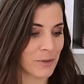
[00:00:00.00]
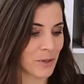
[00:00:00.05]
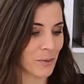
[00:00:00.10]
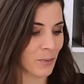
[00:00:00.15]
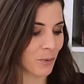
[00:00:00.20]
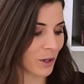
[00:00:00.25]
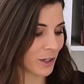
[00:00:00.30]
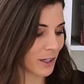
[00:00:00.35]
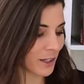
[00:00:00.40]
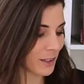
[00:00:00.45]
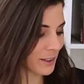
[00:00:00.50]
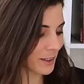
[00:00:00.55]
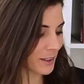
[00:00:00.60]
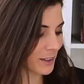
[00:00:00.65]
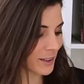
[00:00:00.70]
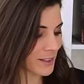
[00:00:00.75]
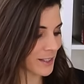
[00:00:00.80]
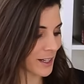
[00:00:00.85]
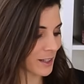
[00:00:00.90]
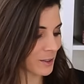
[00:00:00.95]
So what I did
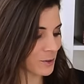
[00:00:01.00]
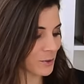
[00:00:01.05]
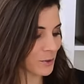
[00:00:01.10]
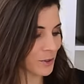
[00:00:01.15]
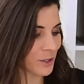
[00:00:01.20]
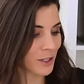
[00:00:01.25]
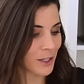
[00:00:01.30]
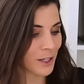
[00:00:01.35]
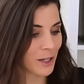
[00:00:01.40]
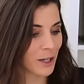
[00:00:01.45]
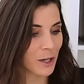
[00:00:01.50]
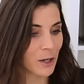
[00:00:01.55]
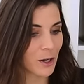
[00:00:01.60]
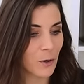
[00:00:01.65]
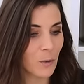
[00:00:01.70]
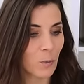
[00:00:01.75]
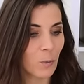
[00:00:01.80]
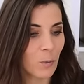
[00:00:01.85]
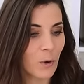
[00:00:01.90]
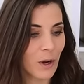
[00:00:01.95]
is I took
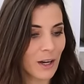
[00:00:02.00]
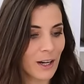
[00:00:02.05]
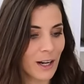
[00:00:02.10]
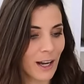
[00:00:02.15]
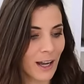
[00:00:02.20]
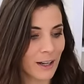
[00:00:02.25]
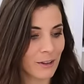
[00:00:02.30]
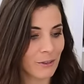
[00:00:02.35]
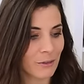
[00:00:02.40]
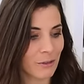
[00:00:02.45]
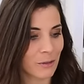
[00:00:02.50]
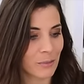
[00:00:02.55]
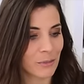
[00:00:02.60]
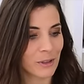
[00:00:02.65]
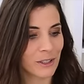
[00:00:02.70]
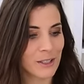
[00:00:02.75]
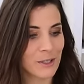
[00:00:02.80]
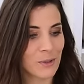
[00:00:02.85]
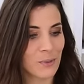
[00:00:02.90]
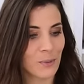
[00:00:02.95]
one line from
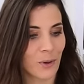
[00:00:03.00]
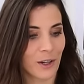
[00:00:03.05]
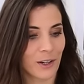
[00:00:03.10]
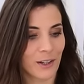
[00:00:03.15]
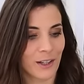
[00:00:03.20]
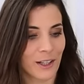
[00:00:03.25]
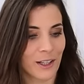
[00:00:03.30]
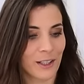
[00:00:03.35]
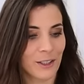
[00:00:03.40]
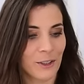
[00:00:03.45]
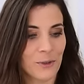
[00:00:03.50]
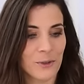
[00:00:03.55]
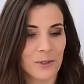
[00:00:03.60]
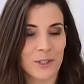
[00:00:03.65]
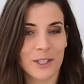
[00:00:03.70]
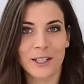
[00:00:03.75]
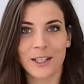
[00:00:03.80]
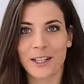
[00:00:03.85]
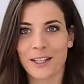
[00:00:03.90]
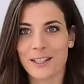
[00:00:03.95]
this one and
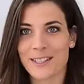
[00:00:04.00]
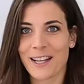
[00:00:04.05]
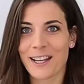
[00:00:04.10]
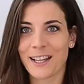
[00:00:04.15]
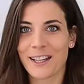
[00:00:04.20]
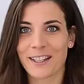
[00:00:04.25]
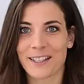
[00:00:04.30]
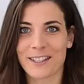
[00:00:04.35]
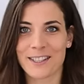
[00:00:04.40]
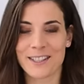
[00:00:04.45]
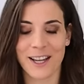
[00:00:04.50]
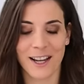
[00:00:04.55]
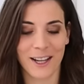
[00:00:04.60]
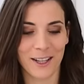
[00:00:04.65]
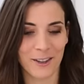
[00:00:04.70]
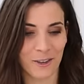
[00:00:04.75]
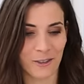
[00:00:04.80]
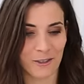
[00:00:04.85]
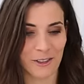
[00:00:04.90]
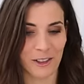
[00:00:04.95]
used it as like a
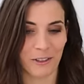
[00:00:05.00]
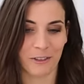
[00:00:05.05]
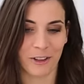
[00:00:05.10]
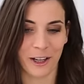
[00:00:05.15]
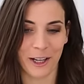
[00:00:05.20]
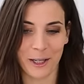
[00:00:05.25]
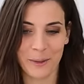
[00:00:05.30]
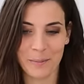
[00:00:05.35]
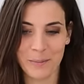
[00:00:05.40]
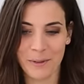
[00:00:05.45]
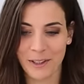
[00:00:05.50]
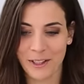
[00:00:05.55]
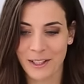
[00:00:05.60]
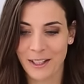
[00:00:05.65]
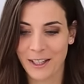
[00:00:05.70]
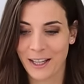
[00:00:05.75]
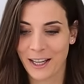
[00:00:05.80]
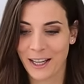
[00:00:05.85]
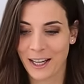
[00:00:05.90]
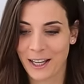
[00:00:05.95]
side of the frame,
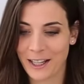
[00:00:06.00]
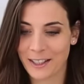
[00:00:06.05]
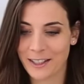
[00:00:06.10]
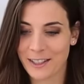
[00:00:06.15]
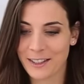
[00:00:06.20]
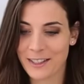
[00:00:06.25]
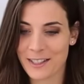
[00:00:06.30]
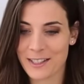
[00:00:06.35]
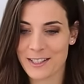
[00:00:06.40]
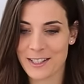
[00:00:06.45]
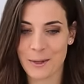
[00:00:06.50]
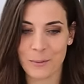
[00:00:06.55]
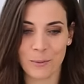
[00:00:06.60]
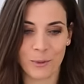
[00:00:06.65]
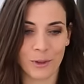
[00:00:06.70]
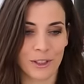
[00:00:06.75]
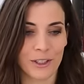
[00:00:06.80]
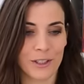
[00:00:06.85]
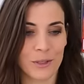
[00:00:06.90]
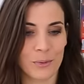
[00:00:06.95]
and I did the same
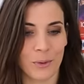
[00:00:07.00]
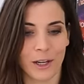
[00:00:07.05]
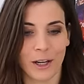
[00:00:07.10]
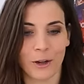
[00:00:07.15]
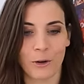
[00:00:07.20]
with this one.